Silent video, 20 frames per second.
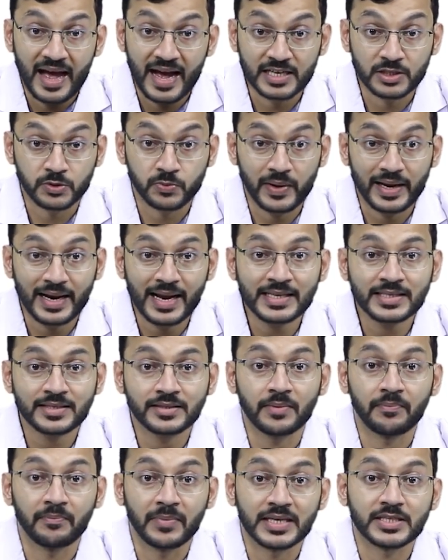as well as
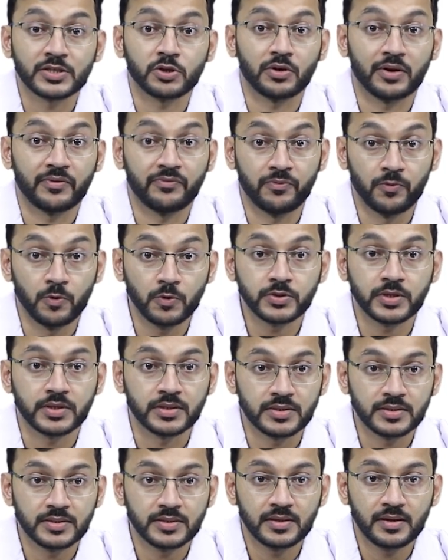the muscular
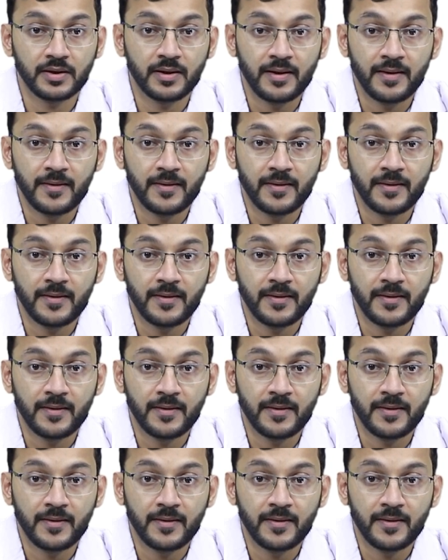forces,